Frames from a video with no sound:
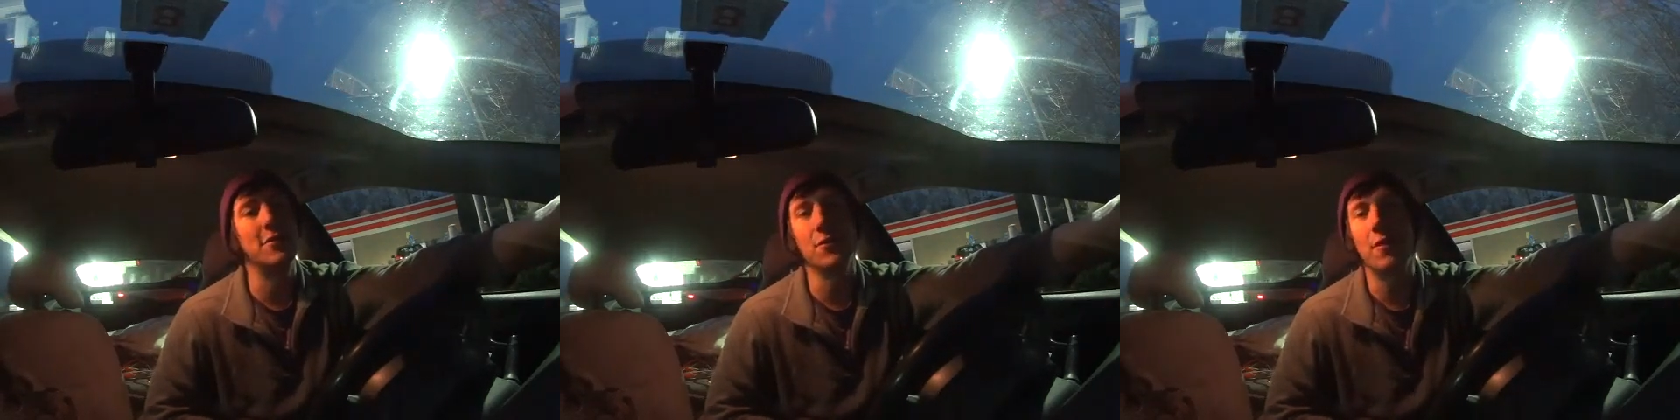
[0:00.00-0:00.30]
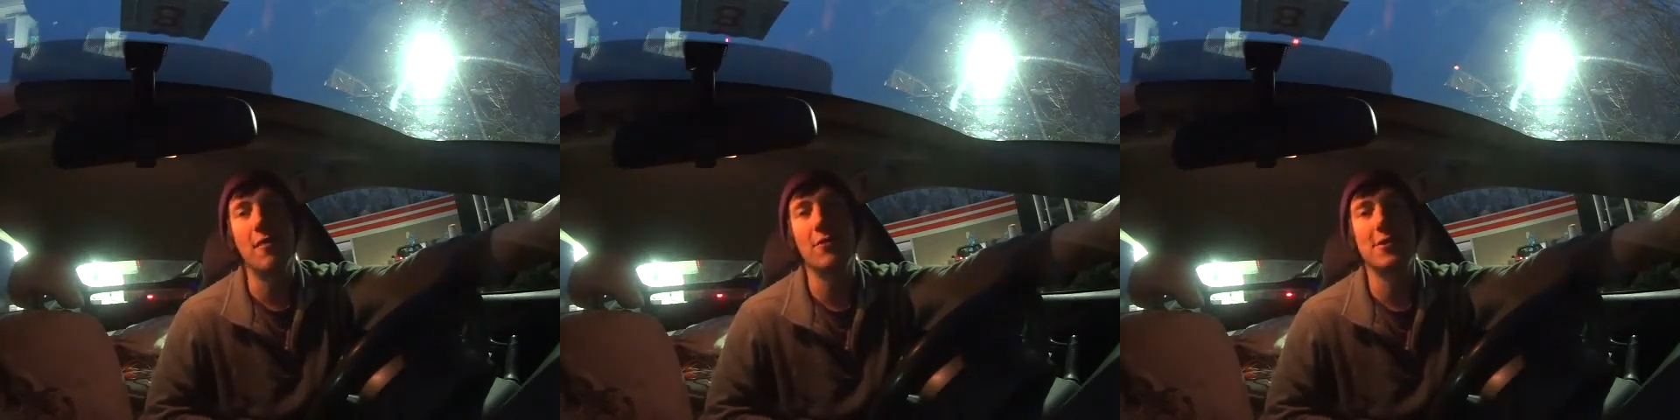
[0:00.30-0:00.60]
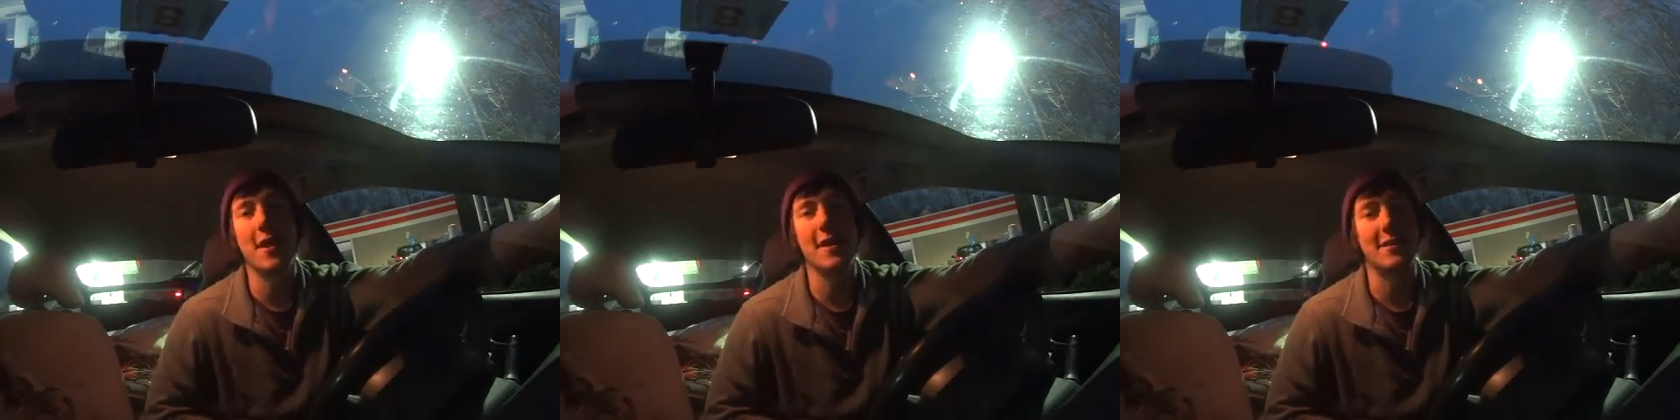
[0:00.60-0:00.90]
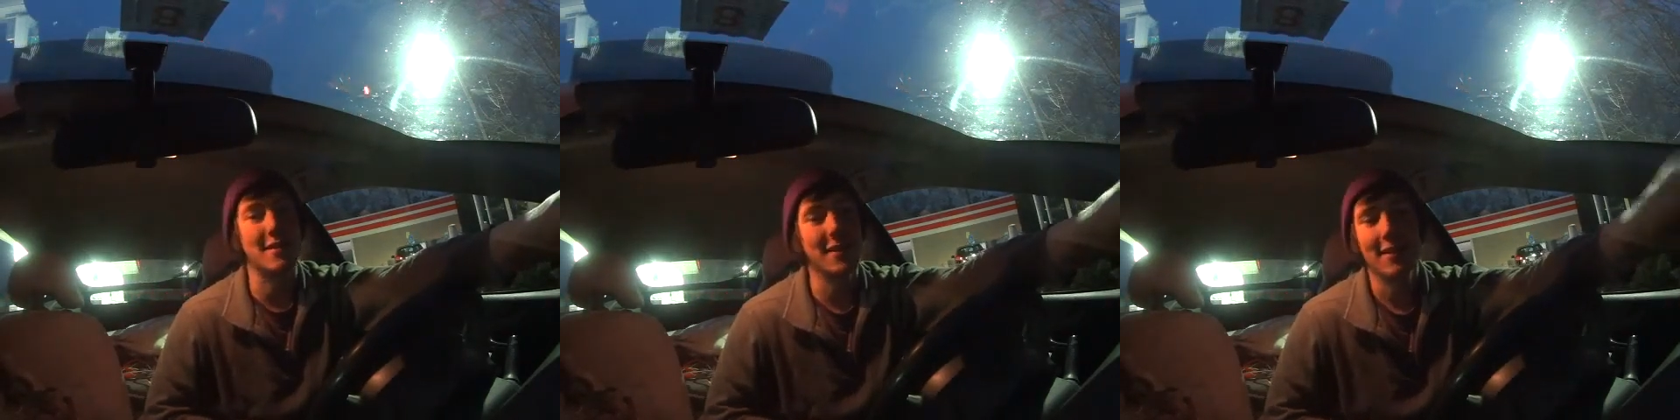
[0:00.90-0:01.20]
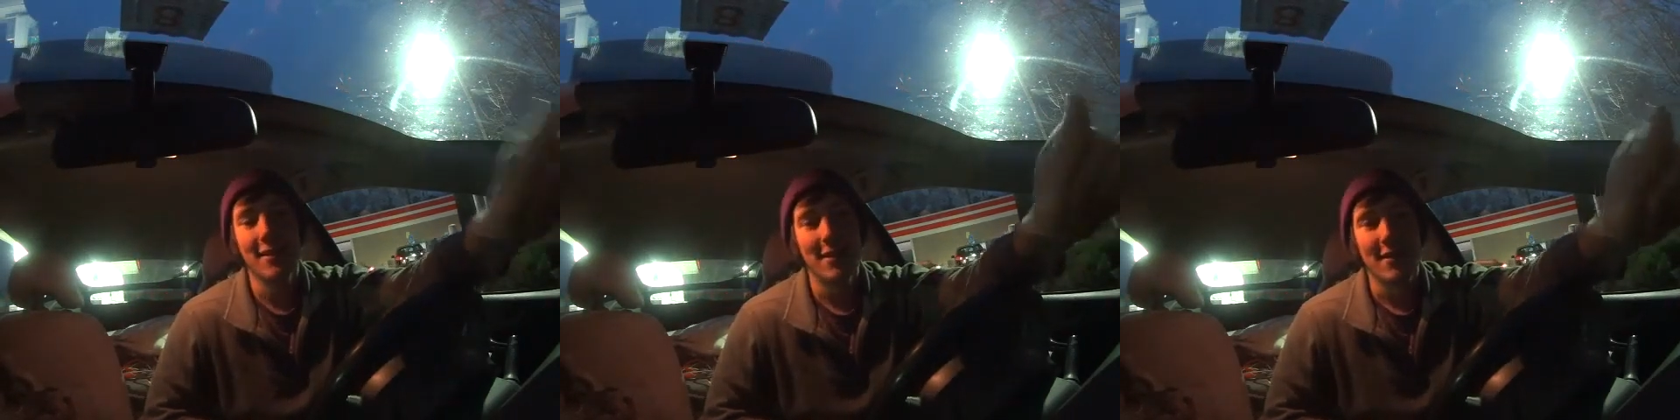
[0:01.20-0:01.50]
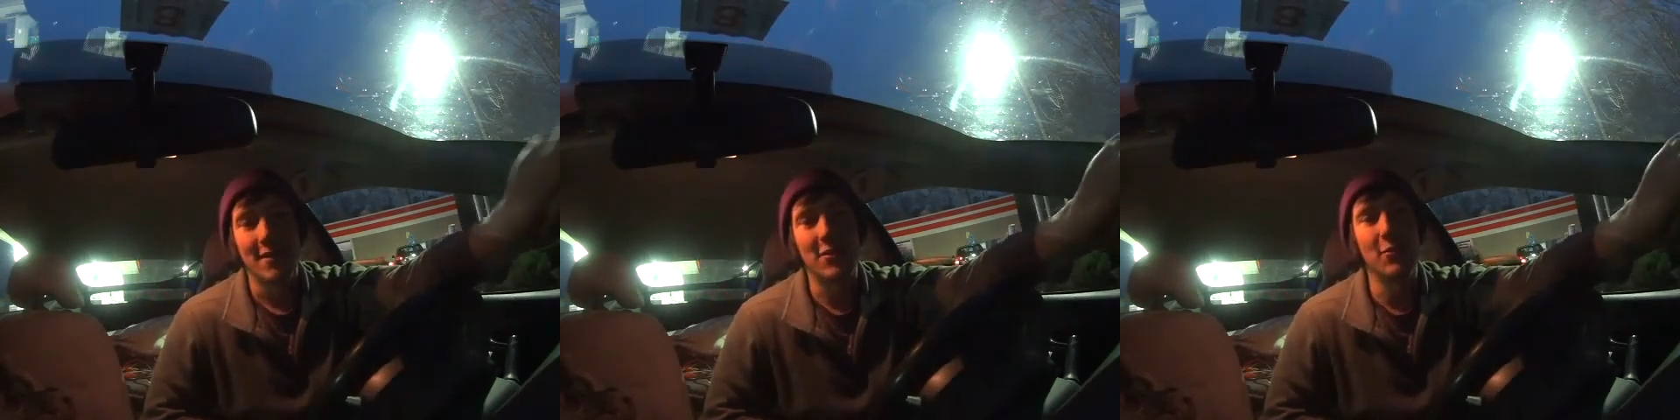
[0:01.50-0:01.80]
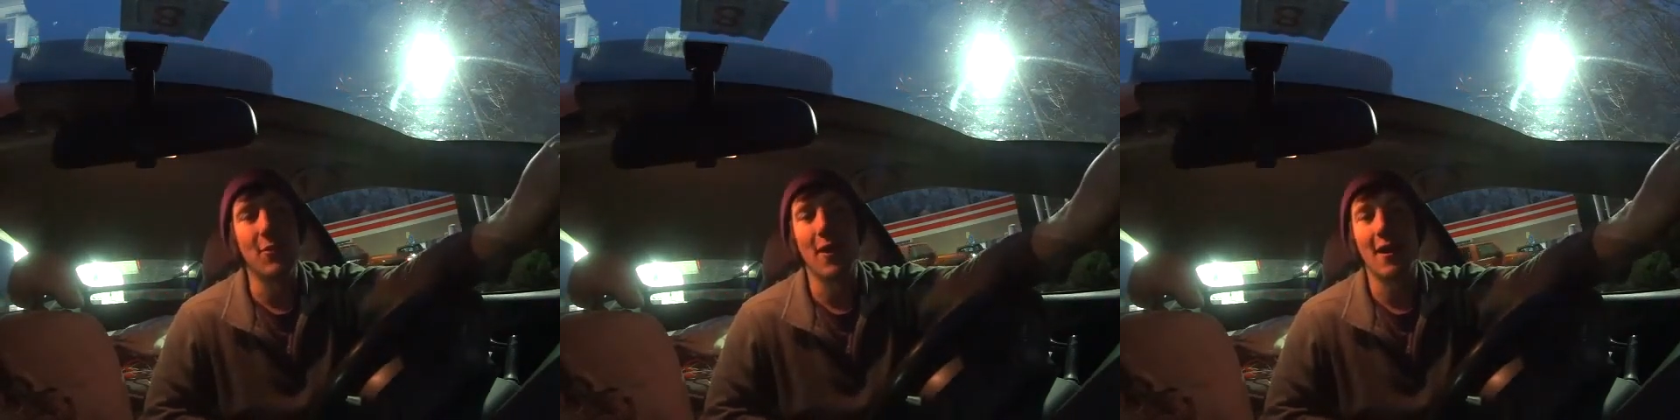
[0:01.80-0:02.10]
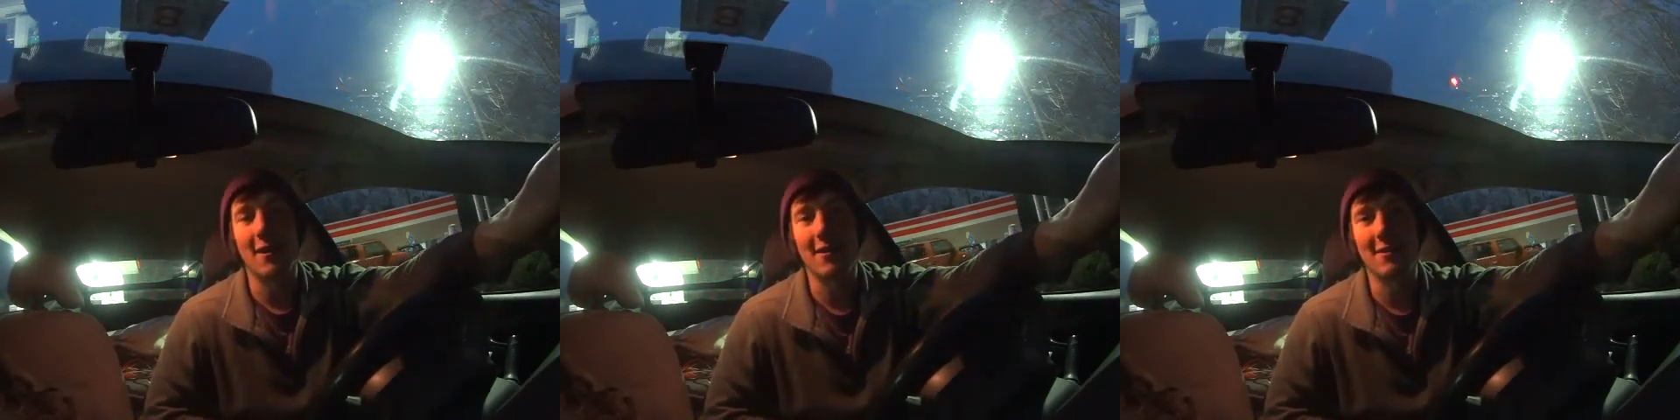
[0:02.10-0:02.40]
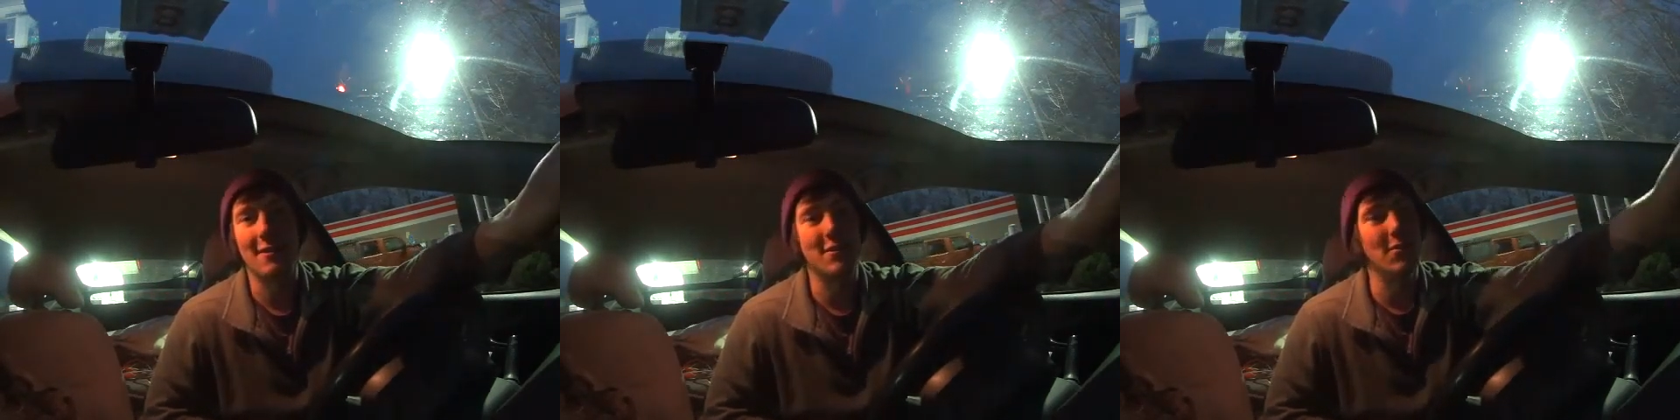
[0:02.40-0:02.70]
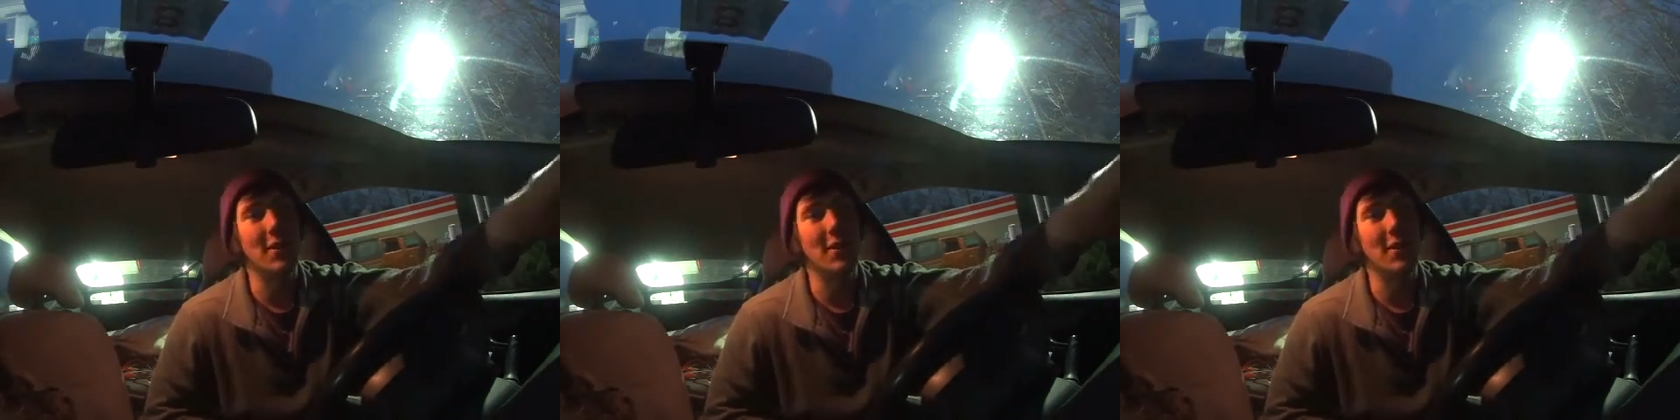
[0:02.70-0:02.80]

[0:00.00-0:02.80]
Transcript: do whatever it takes to uh, to